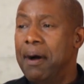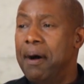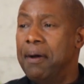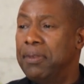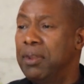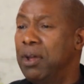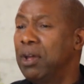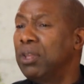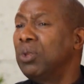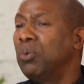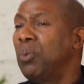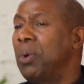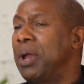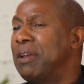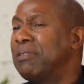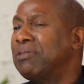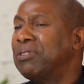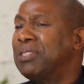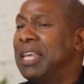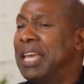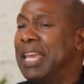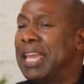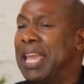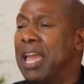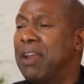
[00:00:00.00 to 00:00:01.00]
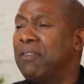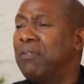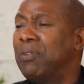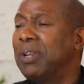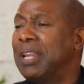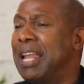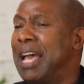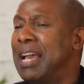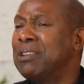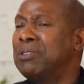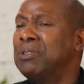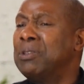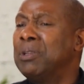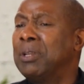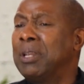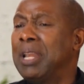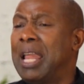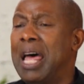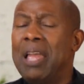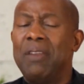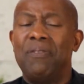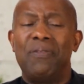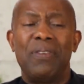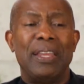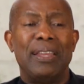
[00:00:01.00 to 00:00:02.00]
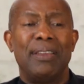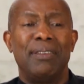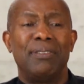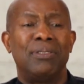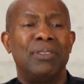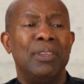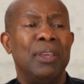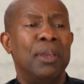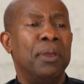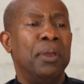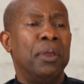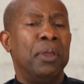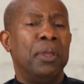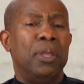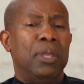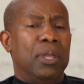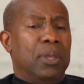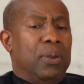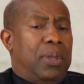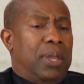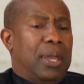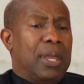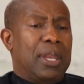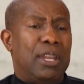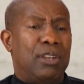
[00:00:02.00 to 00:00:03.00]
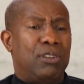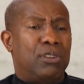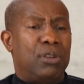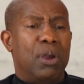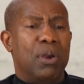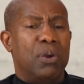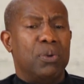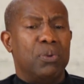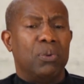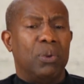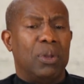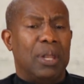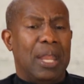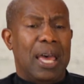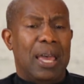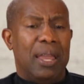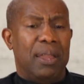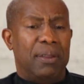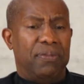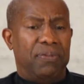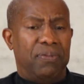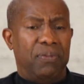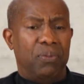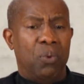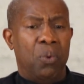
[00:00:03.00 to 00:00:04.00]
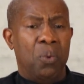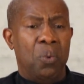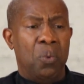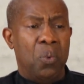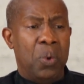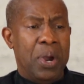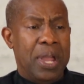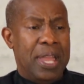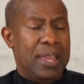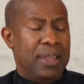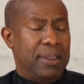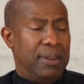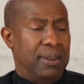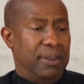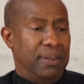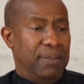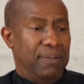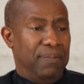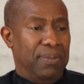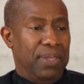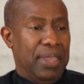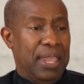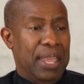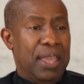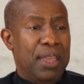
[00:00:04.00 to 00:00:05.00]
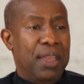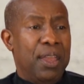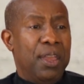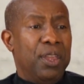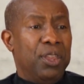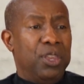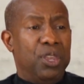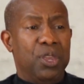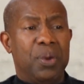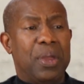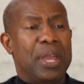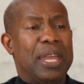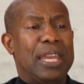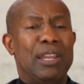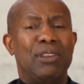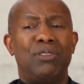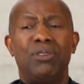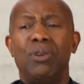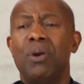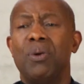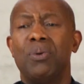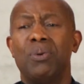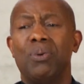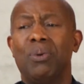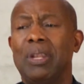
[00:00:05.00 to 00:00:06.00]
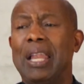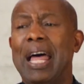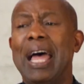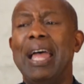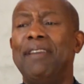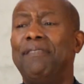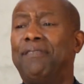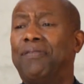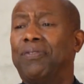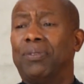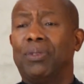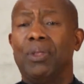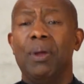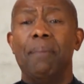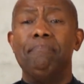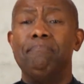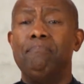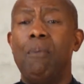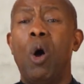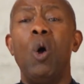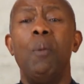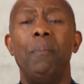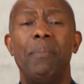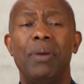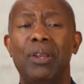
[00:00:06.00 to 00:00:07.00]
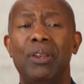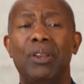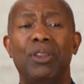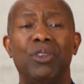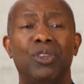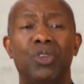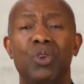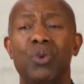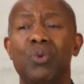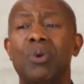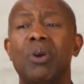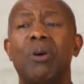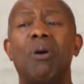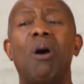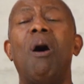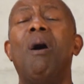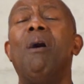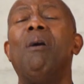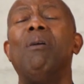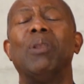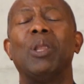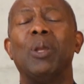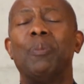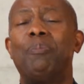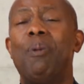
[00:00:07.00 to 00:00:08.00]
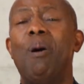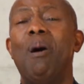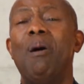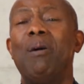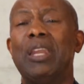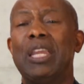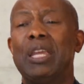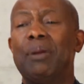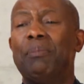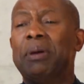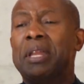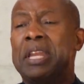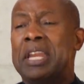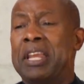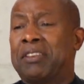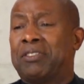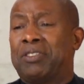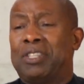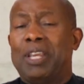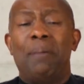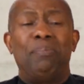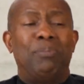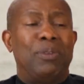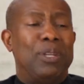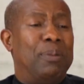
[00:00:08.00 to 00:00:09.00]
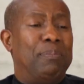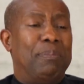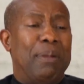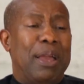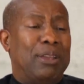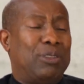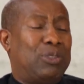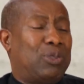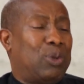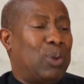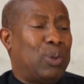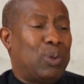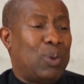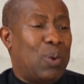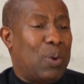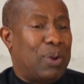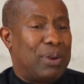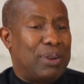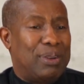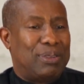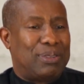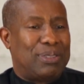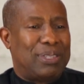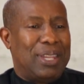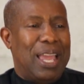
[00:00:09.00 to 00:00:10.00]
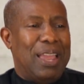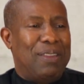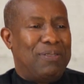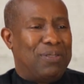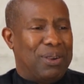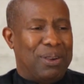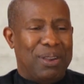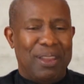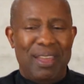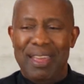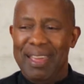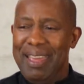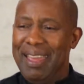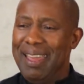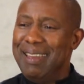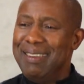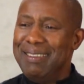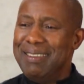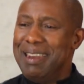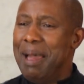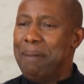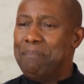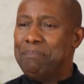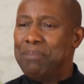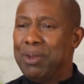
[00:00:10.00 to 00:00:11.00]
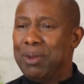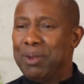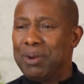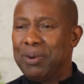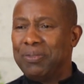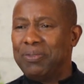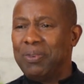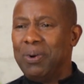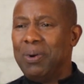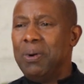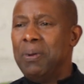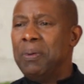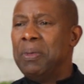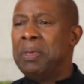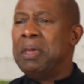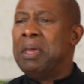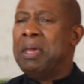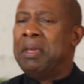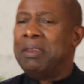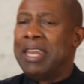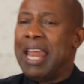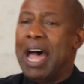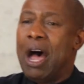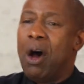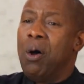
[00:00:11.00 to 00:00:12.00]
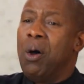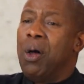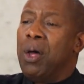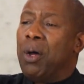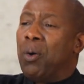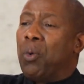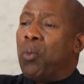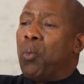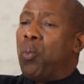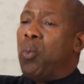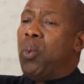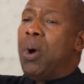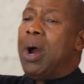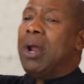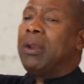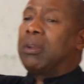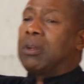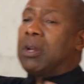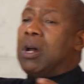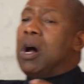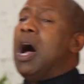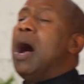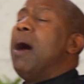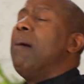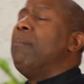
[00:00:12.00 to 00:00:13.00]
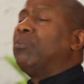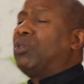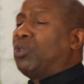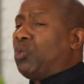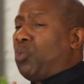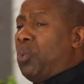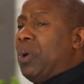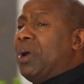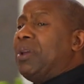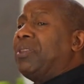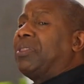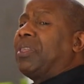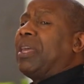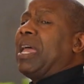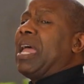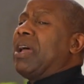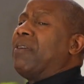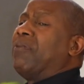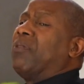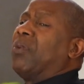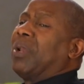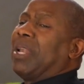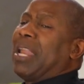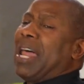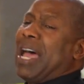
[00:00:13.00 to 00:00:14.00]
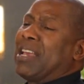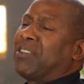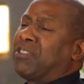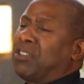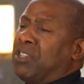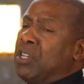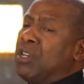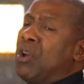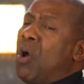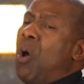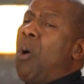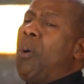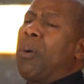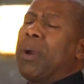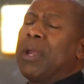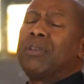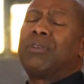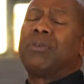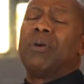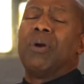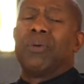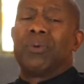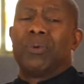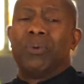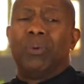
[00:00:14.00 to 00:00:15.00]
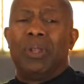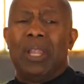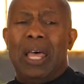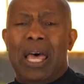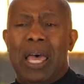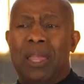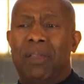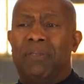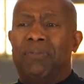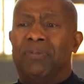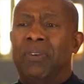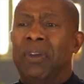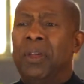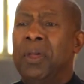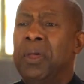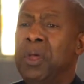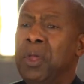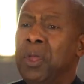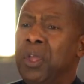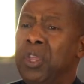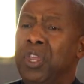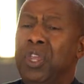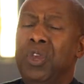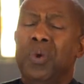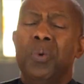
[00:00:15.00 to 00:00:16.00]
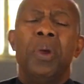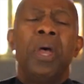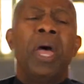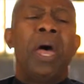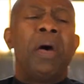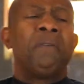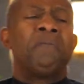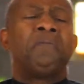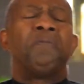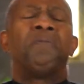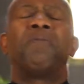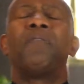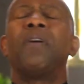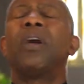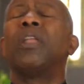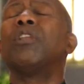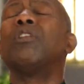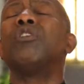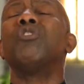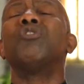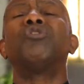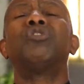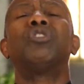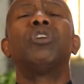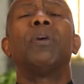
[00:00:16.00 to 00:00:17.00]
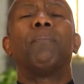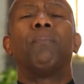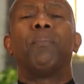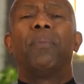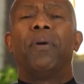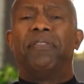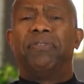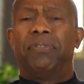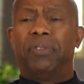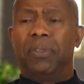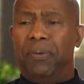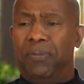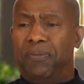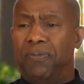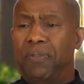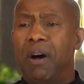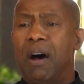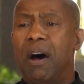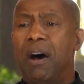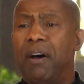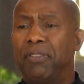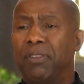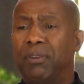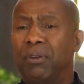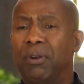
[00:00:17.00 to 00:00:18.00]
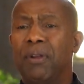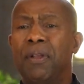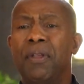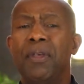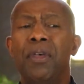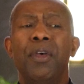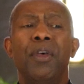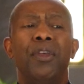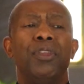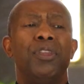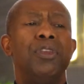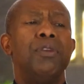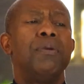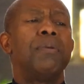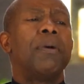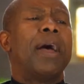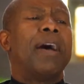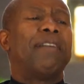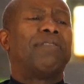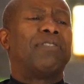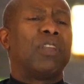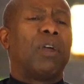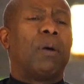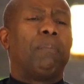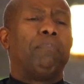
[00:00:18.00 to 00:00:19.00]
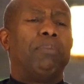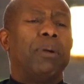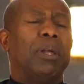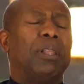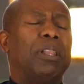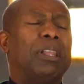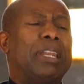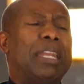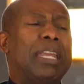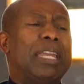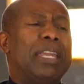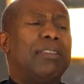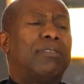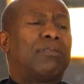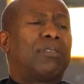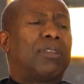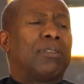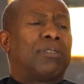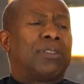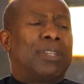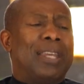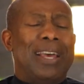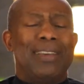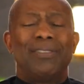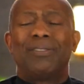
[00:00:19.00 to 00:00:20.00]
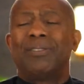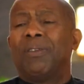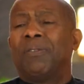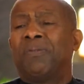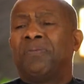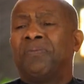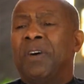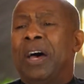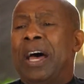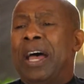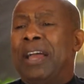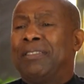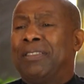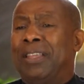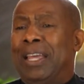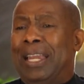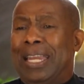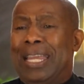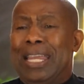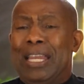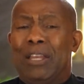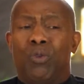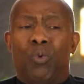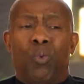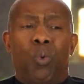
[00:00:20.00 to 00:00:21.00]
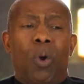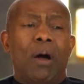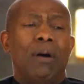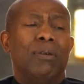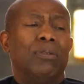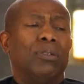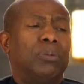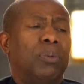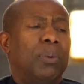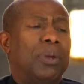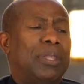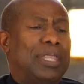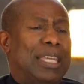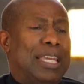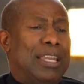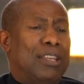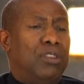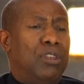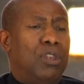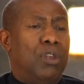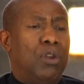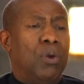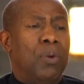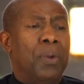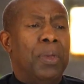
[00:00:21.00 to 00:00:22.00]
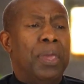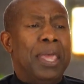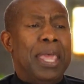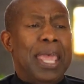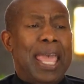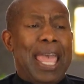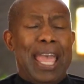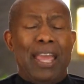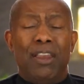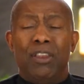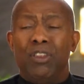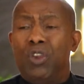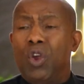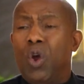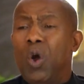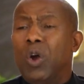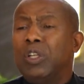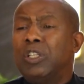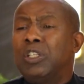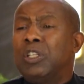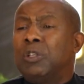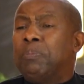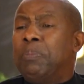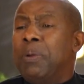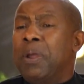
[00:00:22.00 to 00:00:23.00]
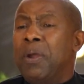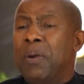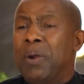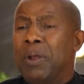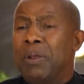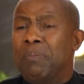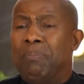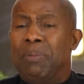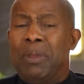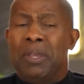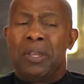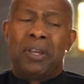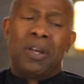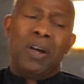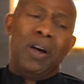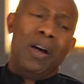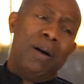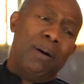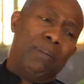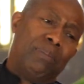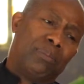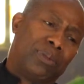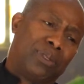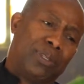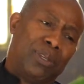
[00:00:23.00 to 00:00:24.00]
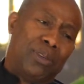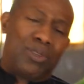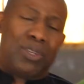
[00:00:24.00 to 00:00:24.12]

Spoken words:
Another way of saying everlasting life is you get eternal life. When? You get eternal life the moment you call upon him and accept him as your Lord and Savior. Isn't that beautiful? Yes. Now, what comes with everlasting or eternal life? You have fellowship with the Father. You have the ability to testify that he dwells within you, and your spirit becomes